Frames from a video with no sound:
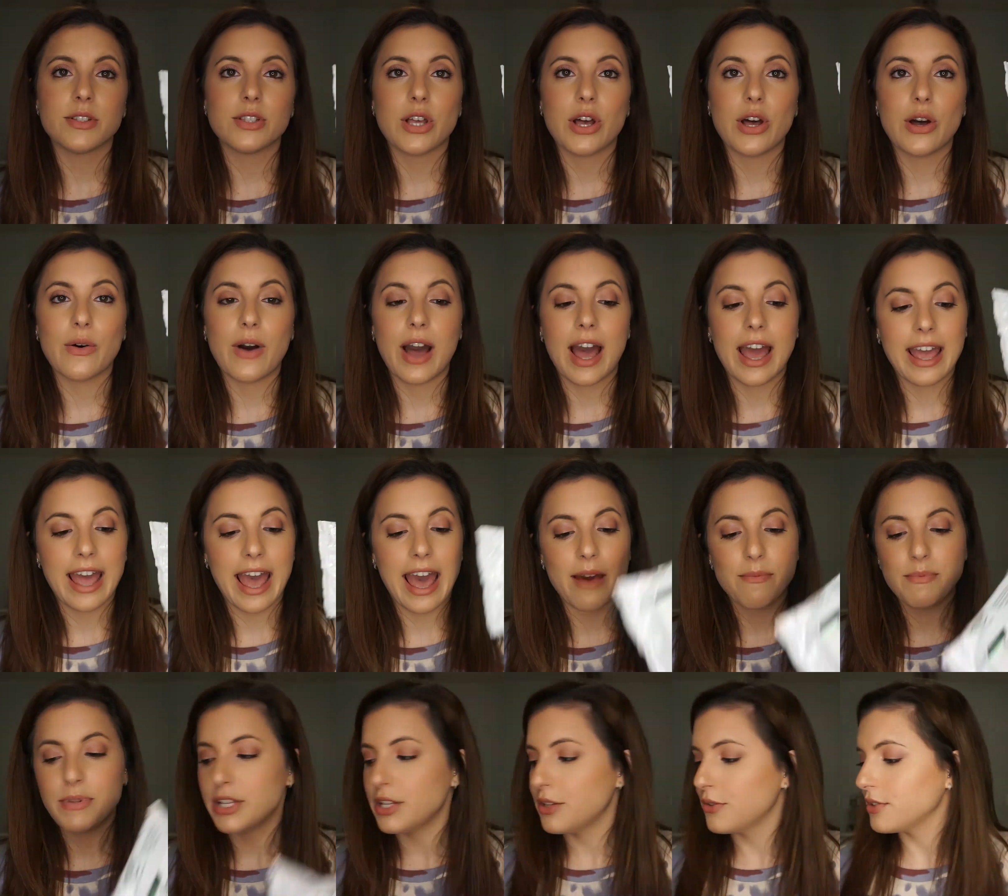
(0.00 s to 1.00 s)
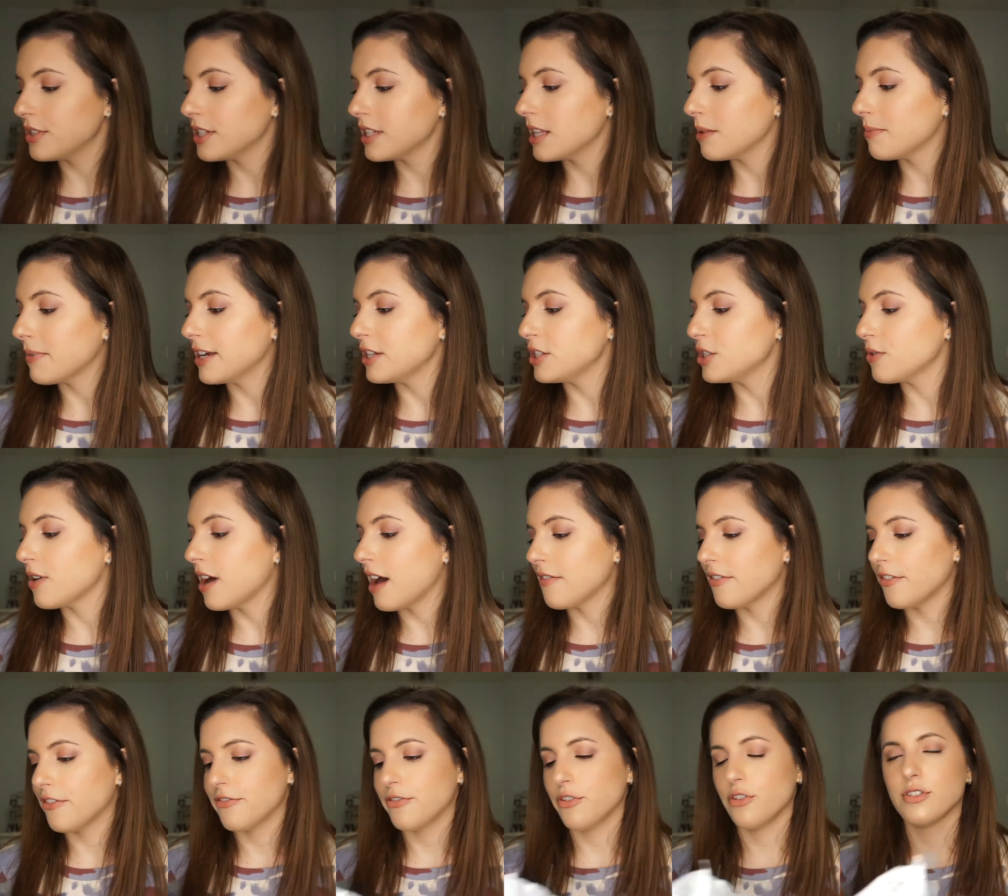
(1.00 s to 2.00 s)
So I have been using them. I do have
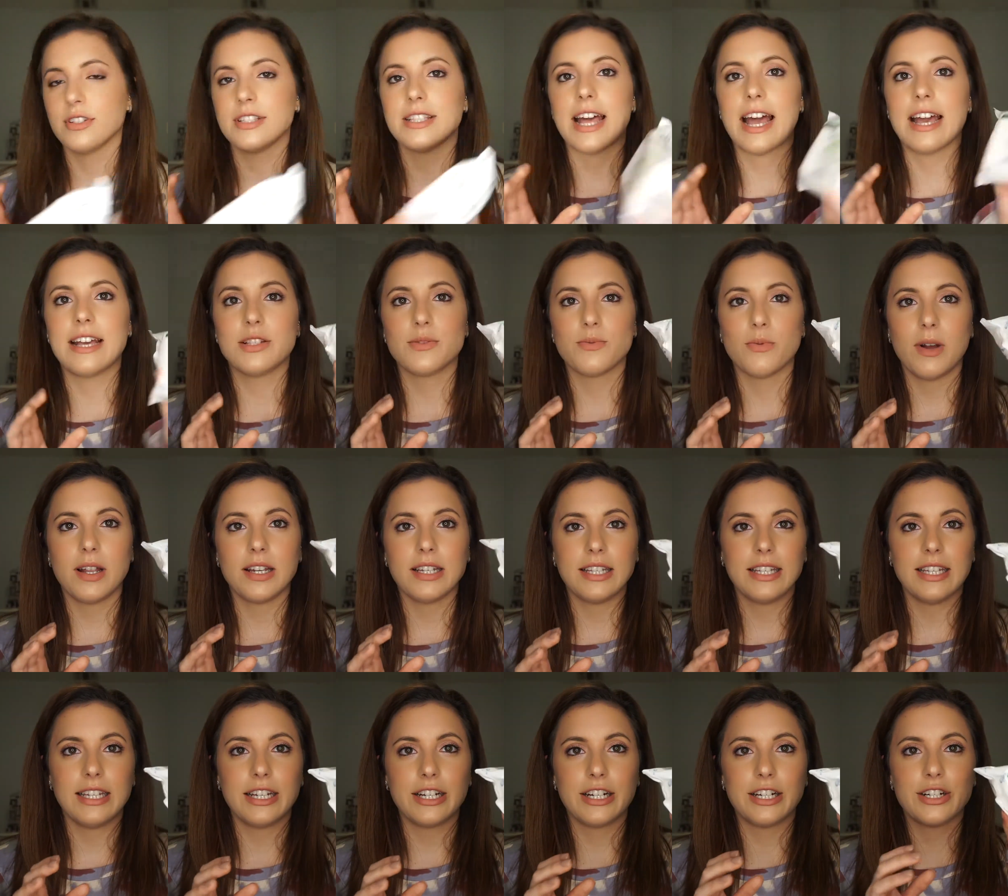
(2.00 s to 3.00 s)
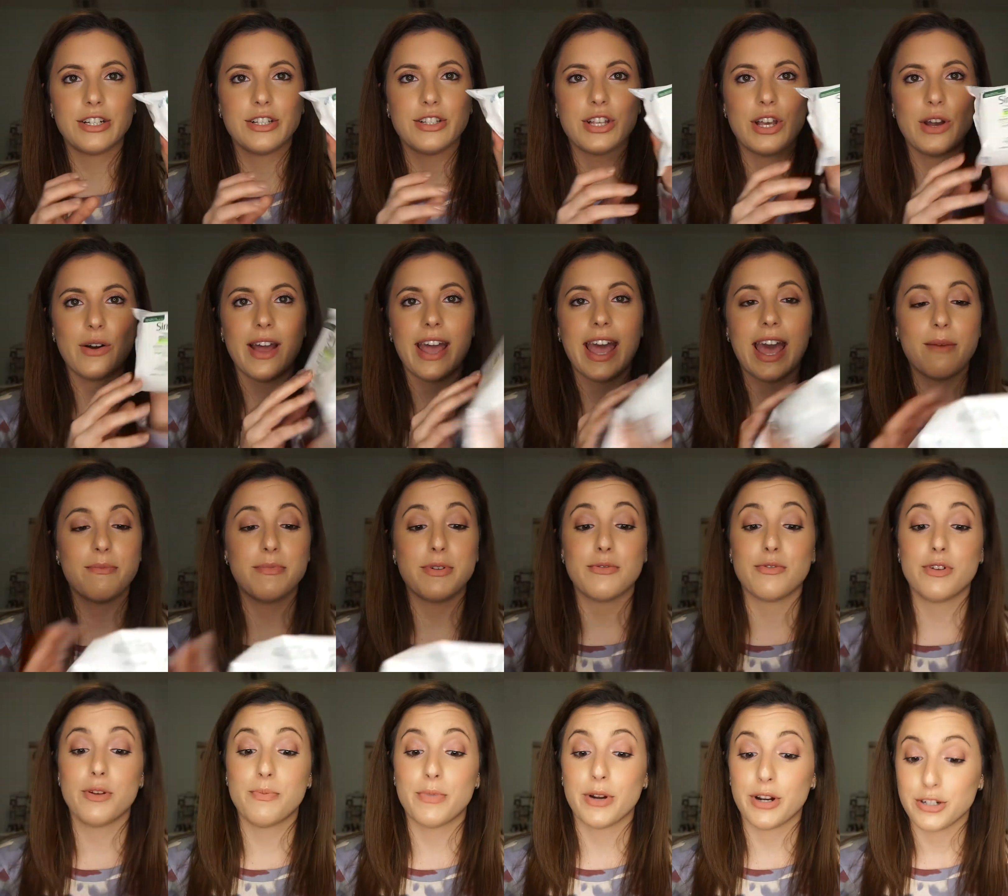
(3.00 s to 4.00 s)
a full-size one here, so I have been
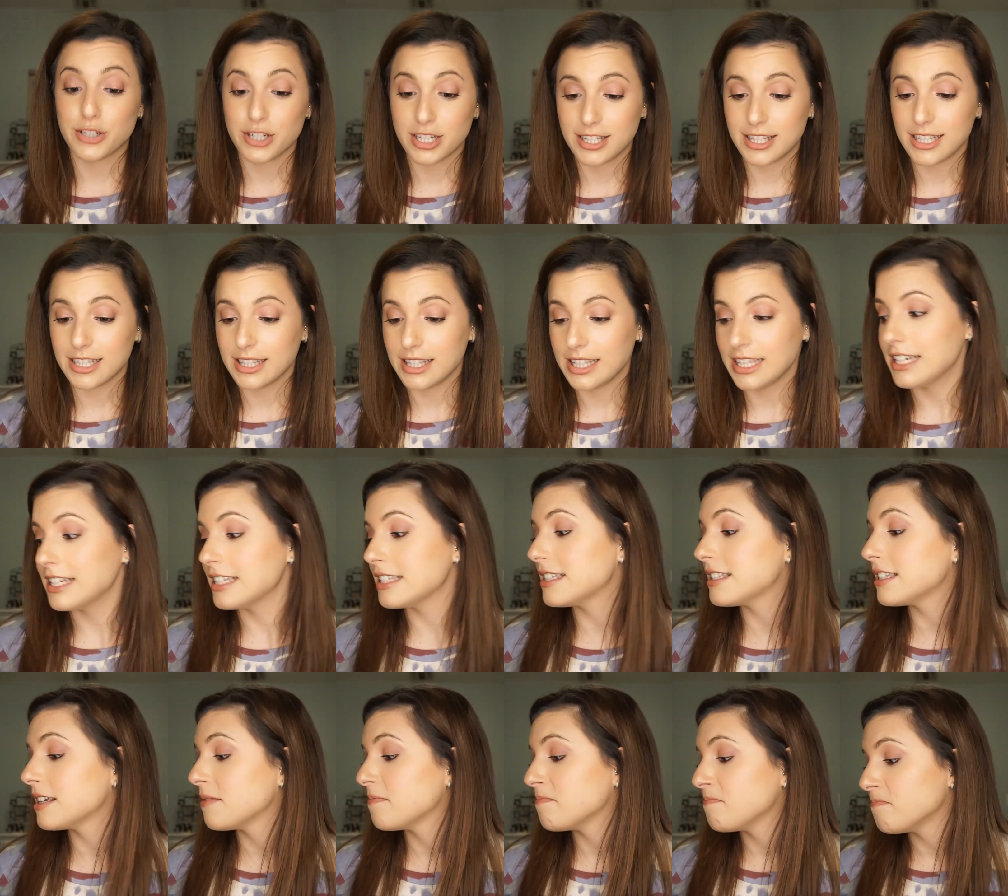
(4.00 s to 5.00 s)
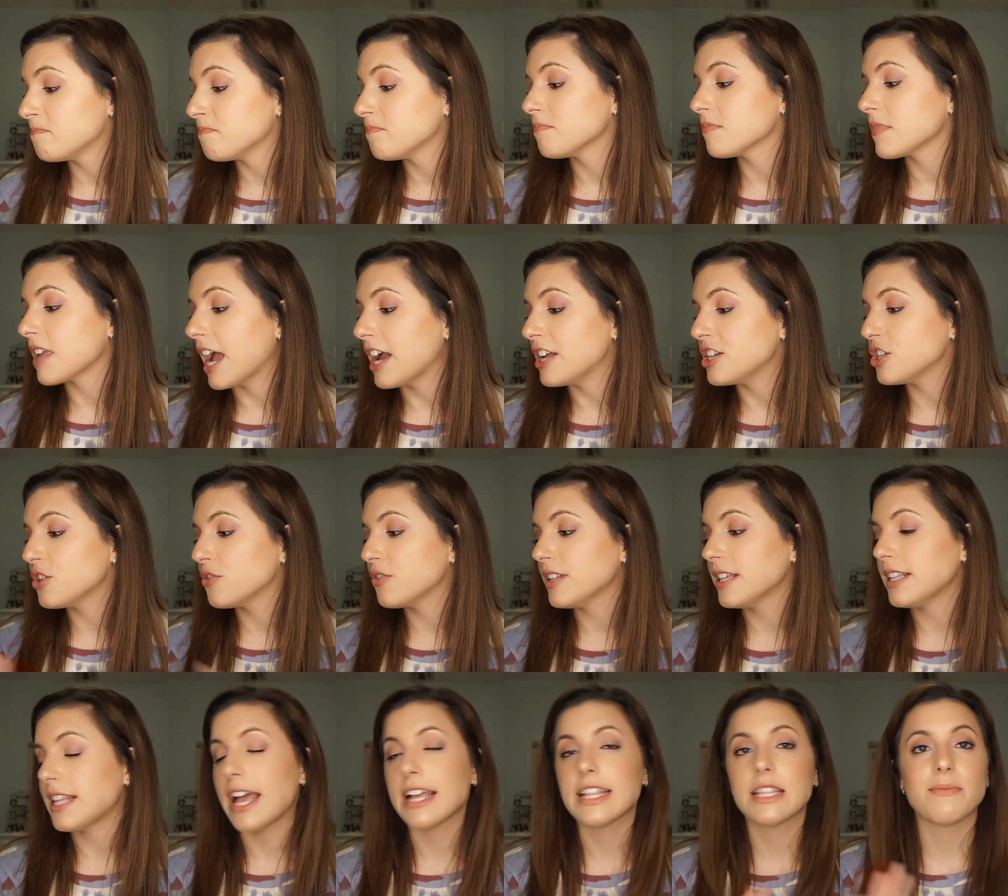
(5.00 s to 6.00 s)
repurchasing these. I do really
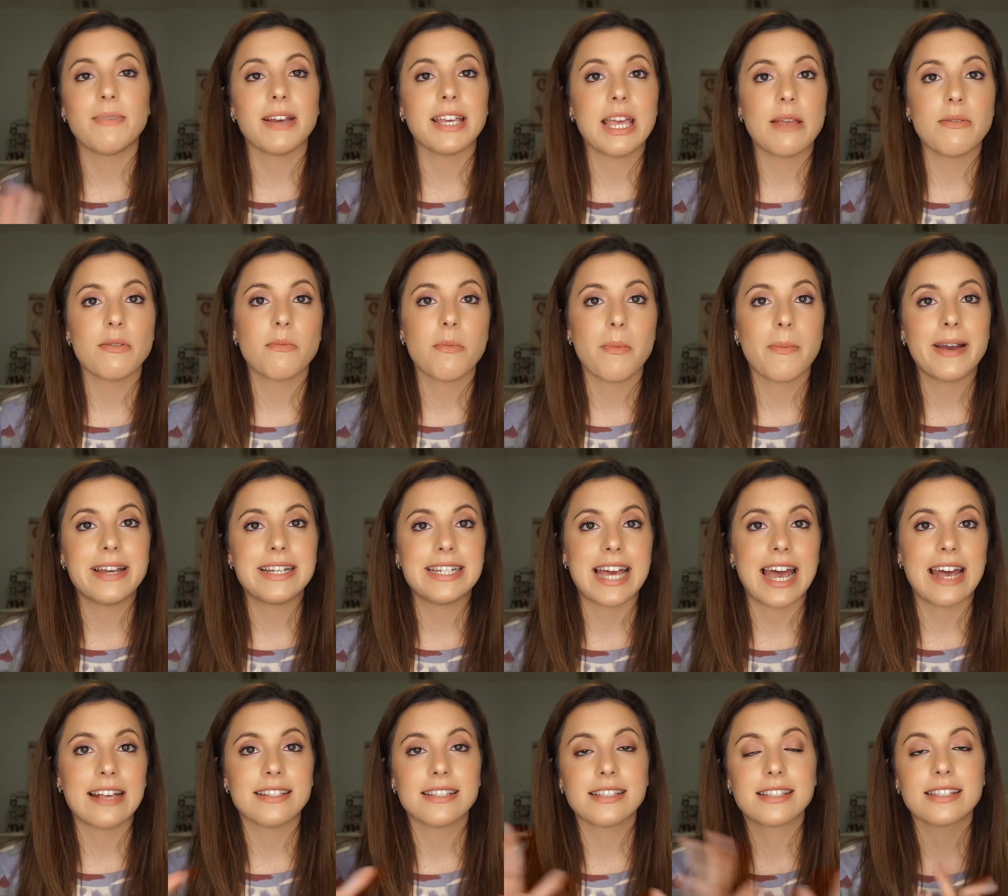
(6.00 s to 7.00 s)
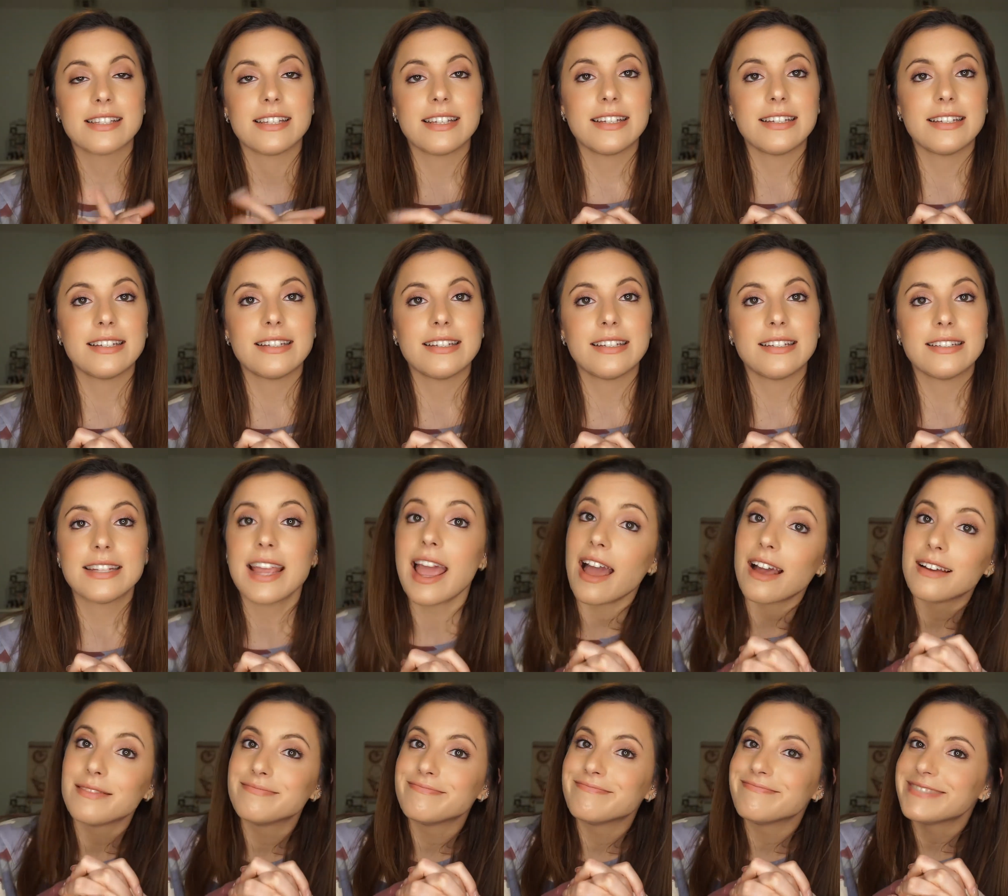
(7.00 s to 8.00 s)
like them. I keep them on my desk, and yeah,
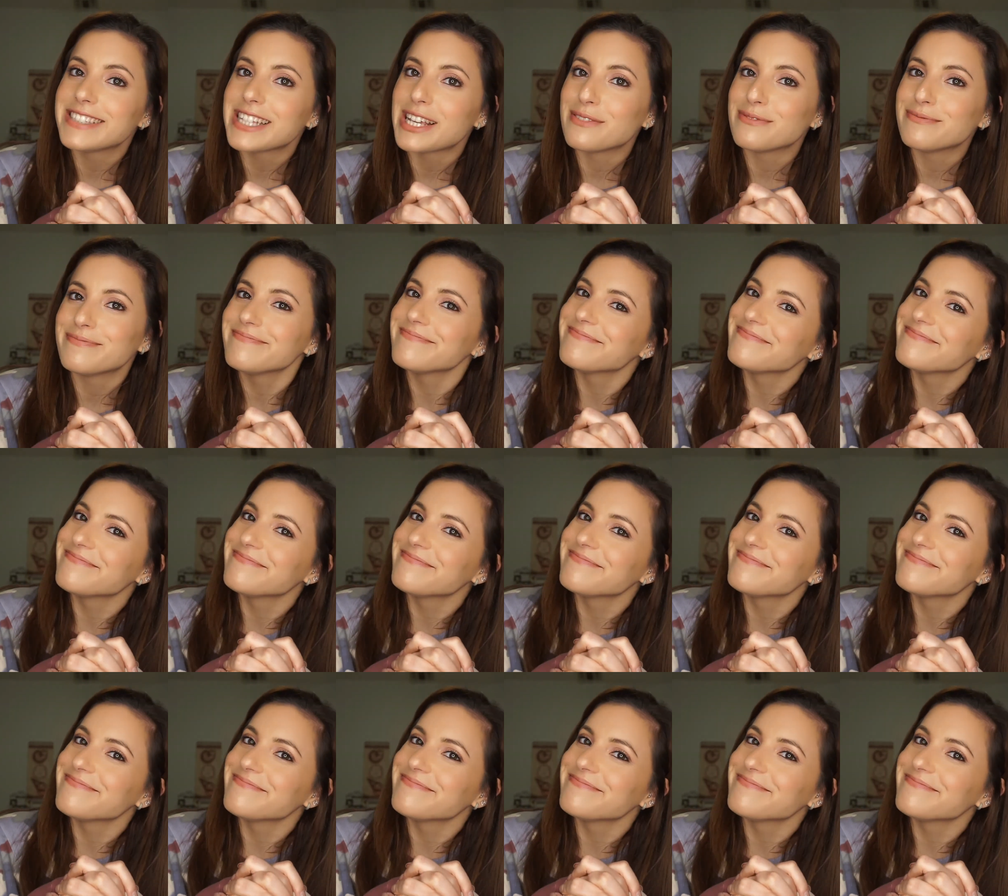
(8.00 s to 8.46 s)
so.